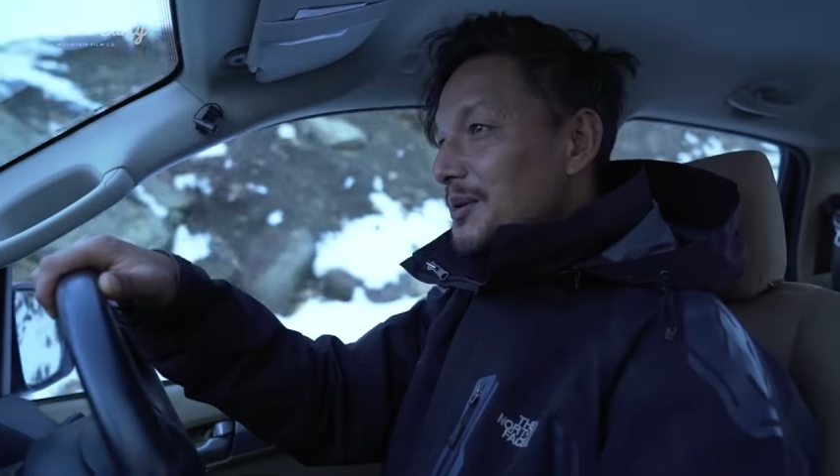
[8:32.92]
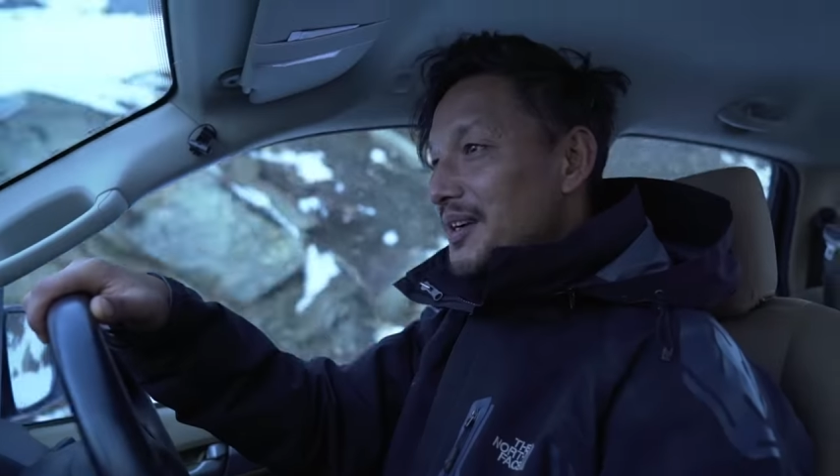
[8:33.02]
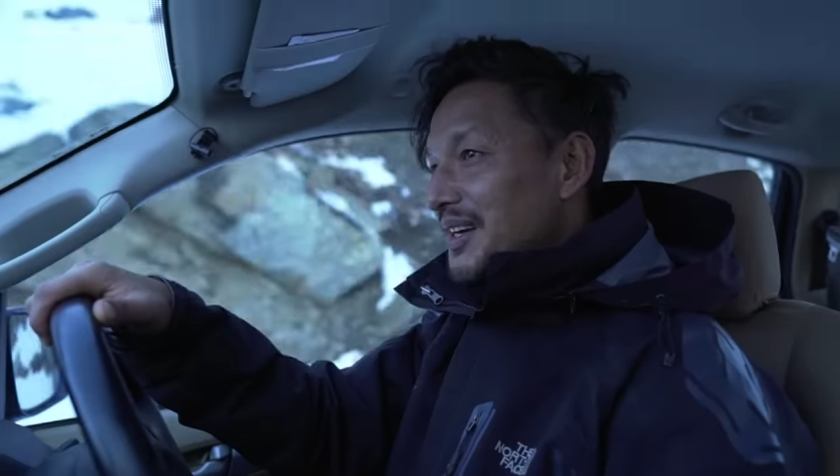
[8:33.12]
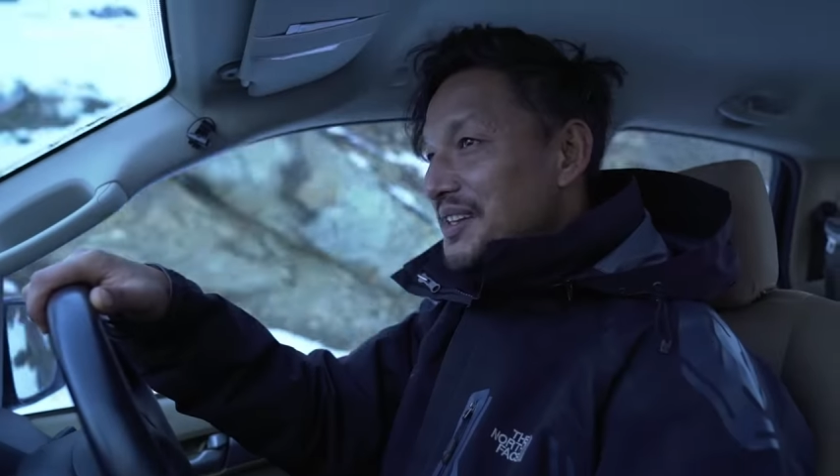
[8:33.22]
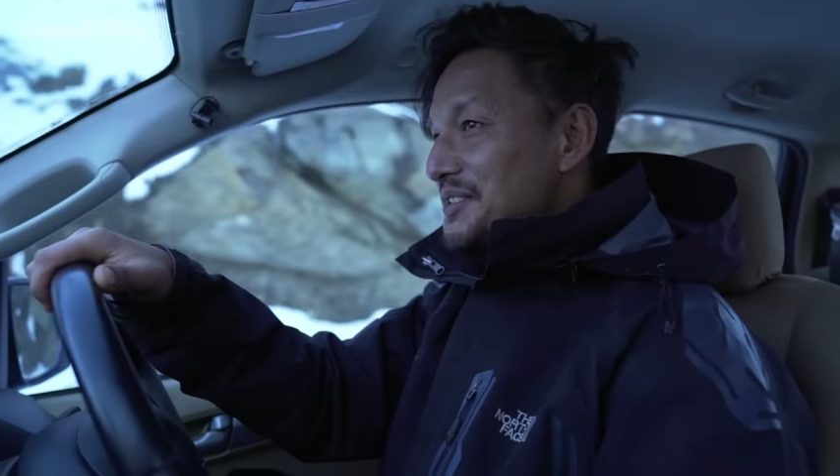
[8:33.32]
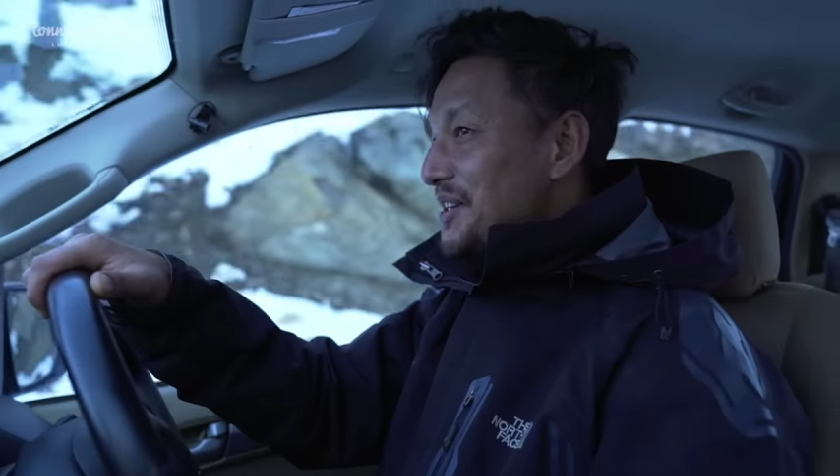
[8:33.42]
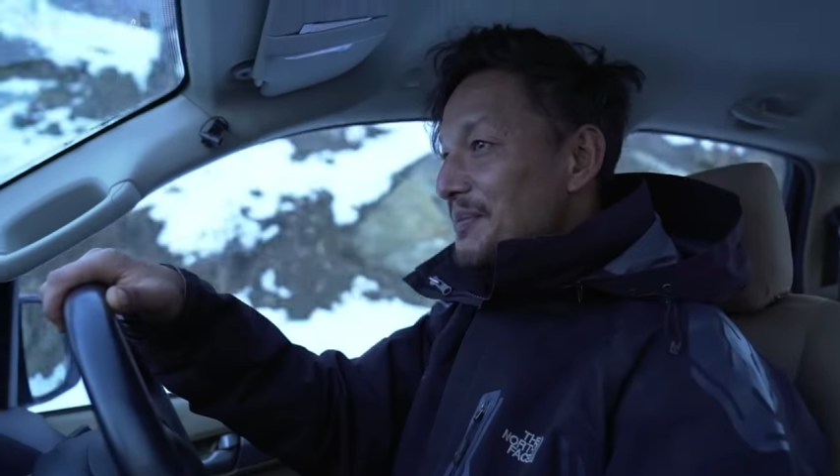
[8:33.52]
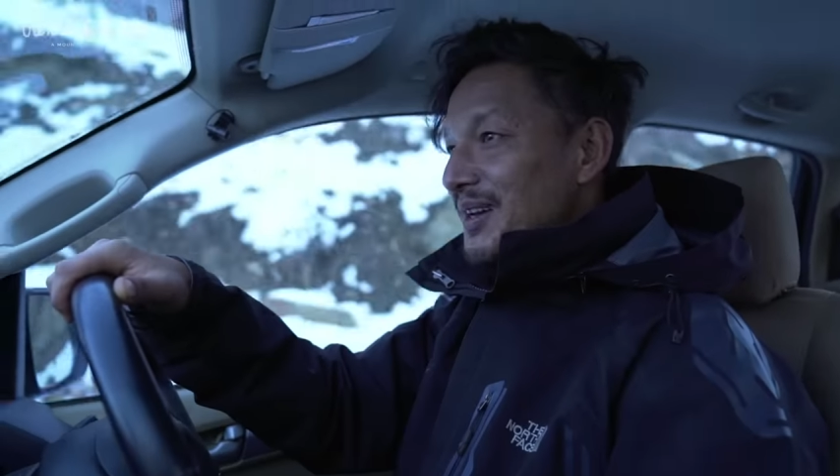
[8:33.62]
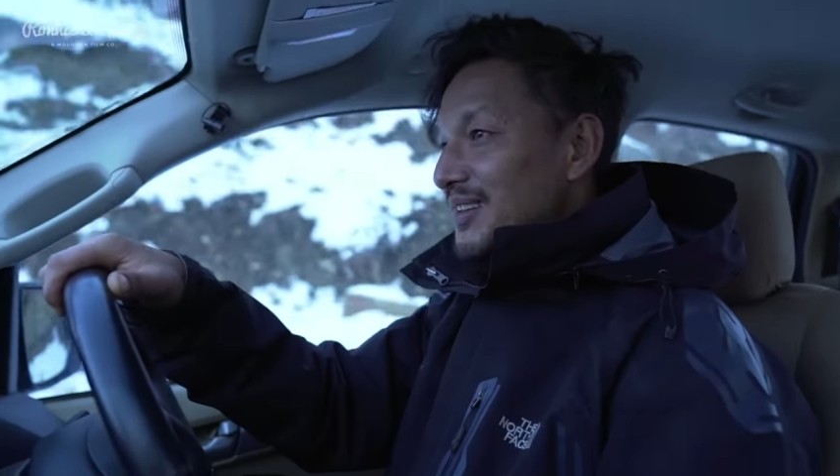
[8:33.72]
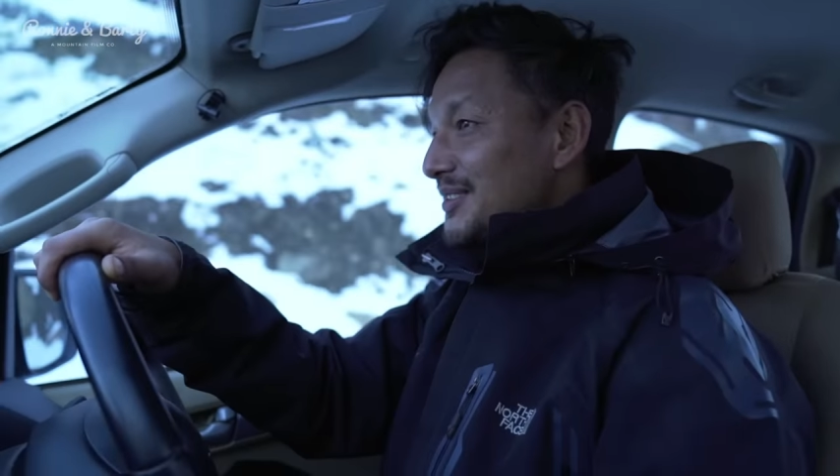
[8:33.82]
what can I say,
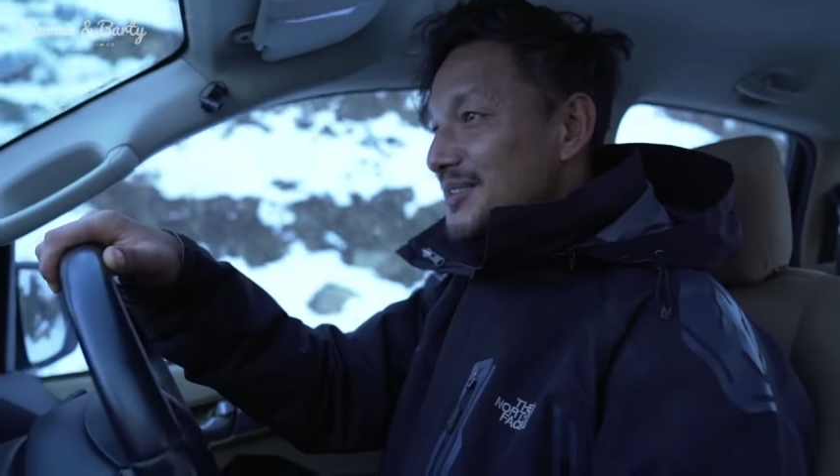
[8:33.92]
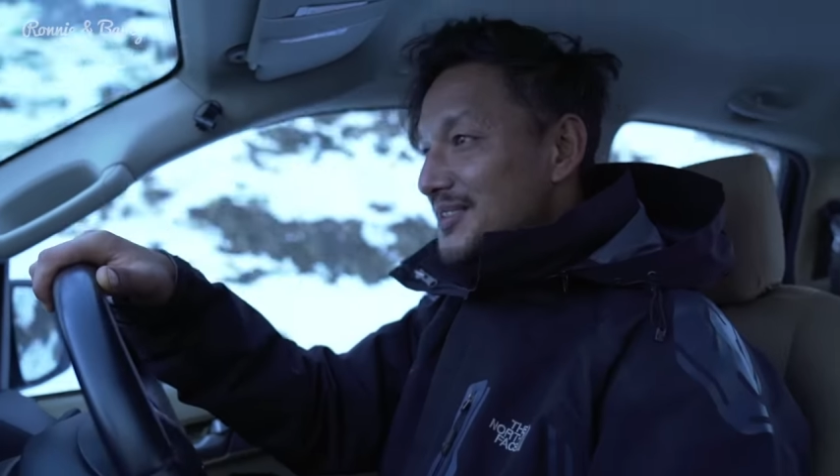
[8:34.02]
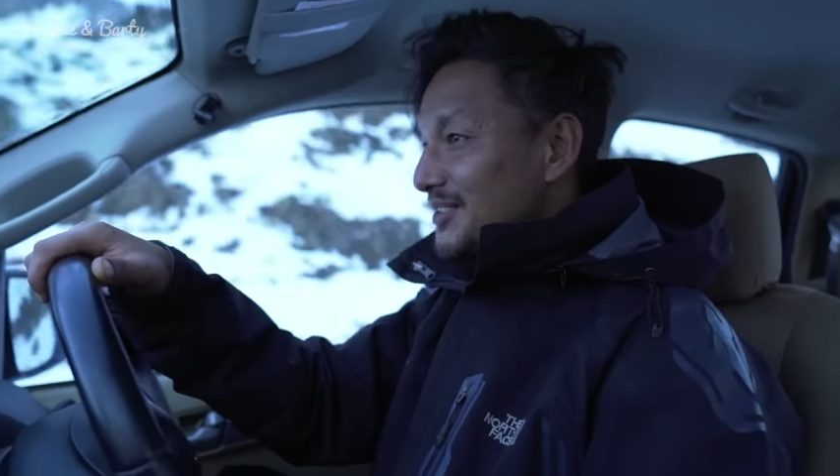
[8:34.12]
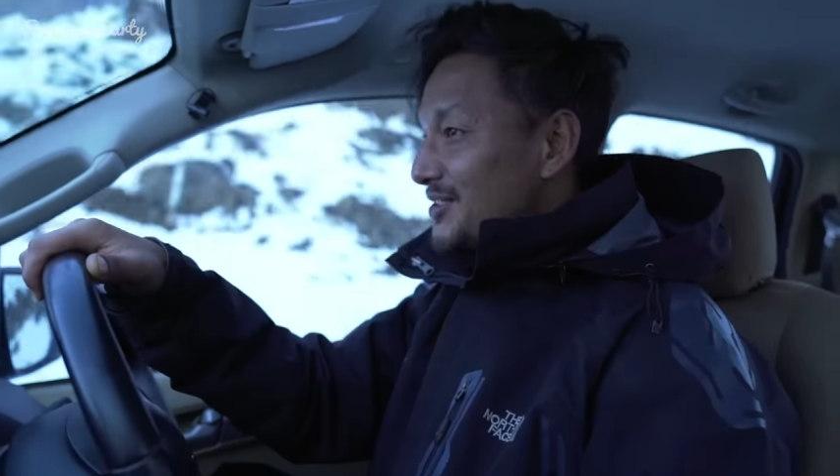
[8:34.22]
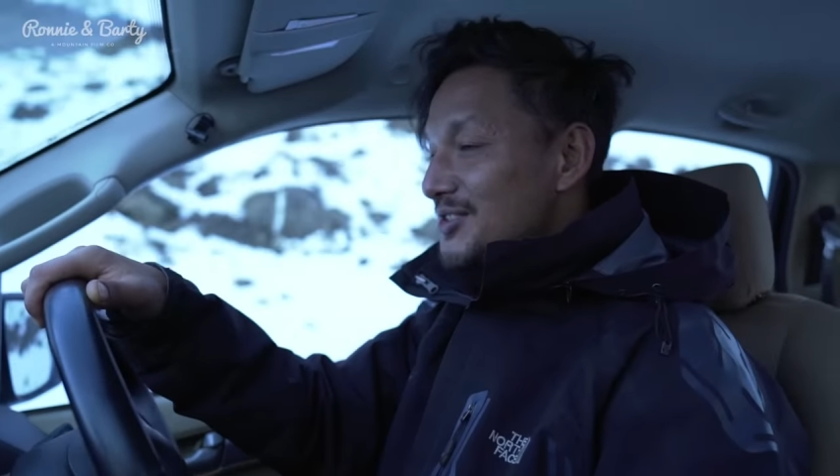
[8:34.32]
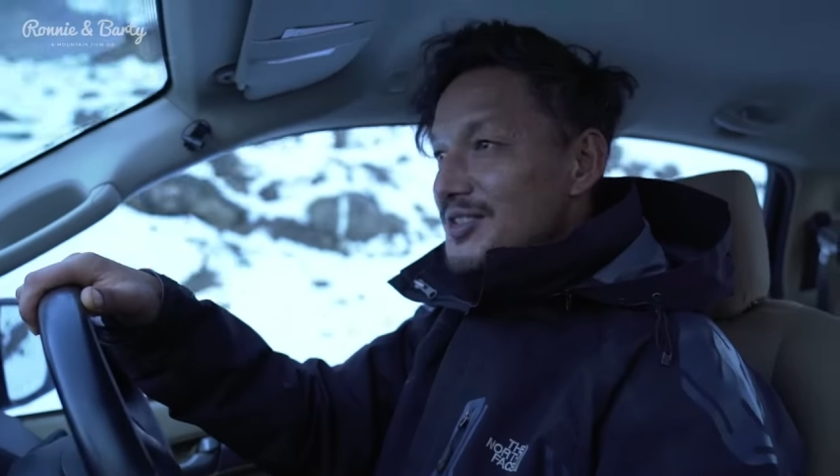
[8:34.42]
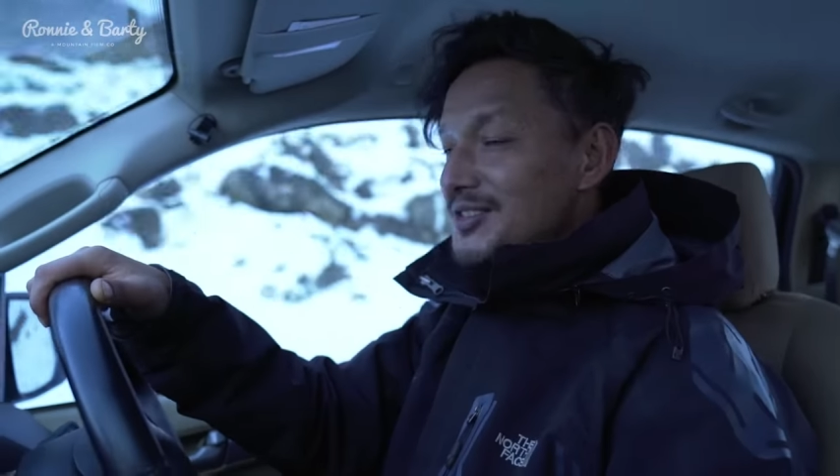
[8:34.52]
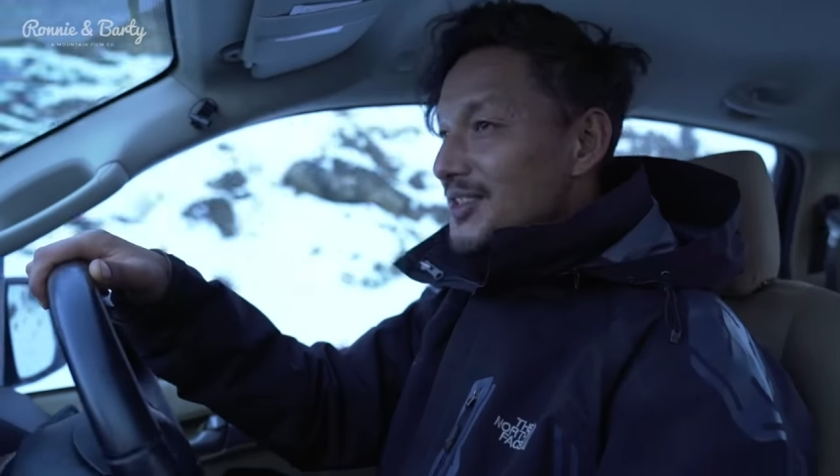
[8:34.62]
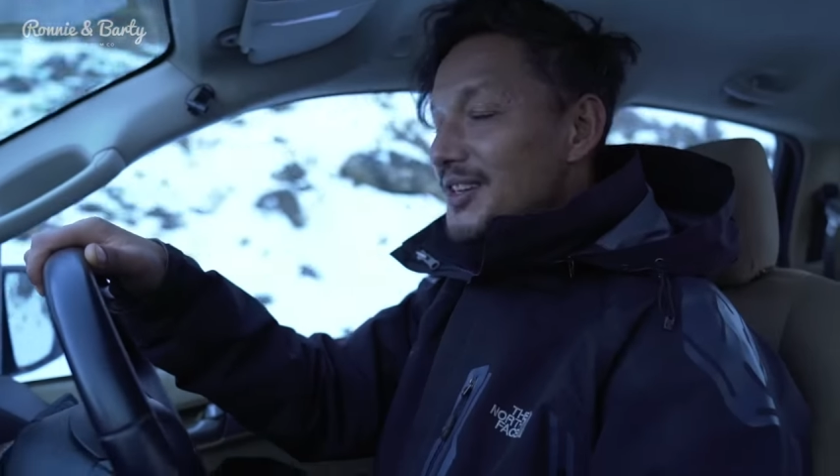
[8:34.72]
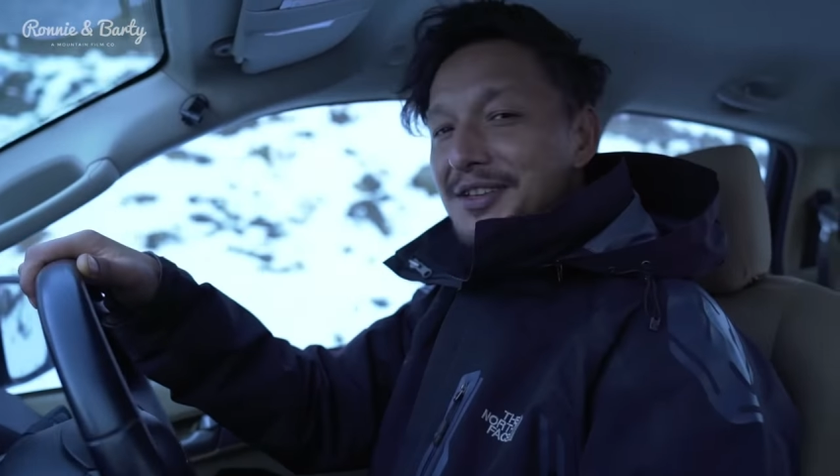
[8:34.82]
man? It's, it's
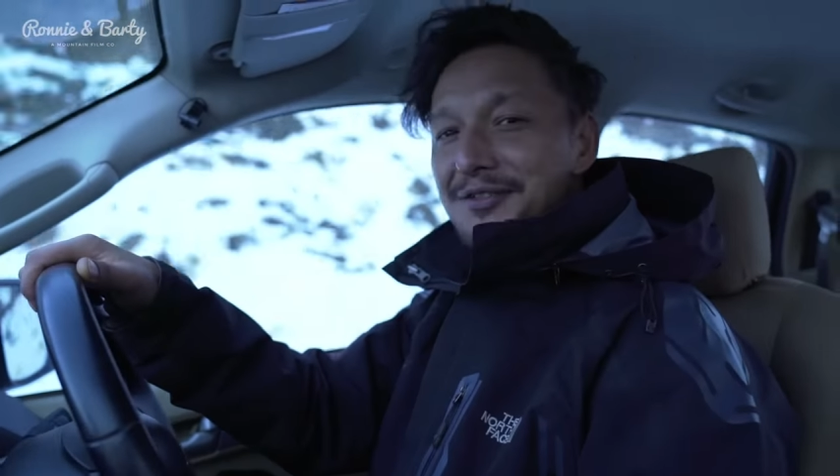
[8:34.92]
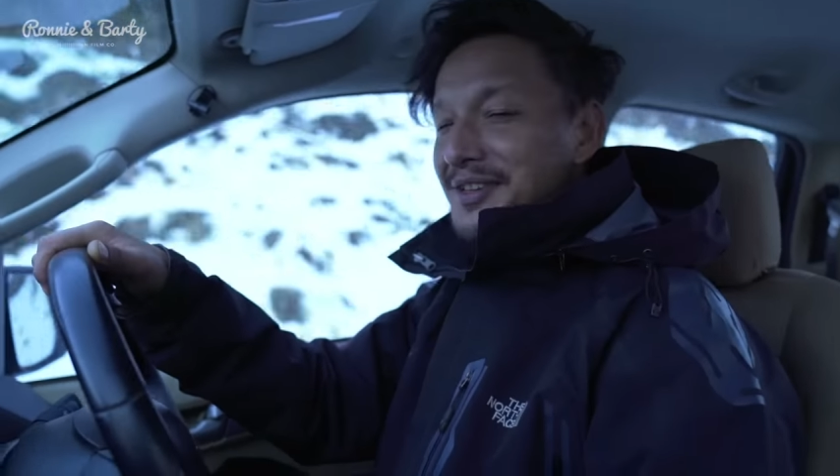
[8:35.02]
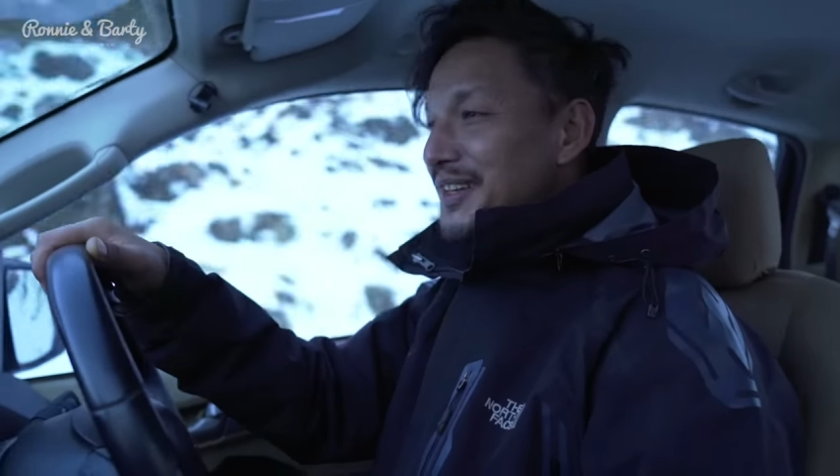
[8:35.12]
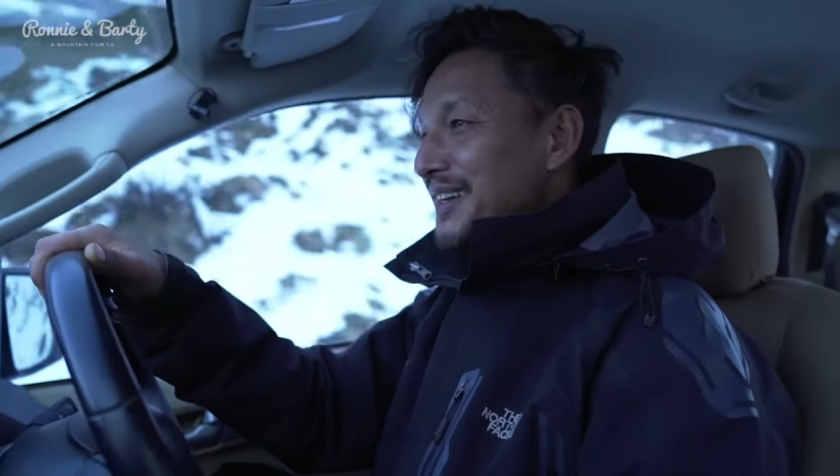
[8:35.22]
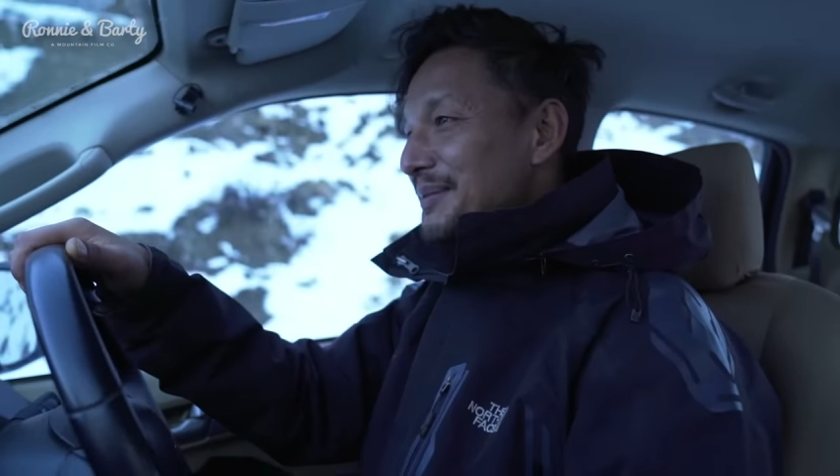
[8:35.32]
just another feeling,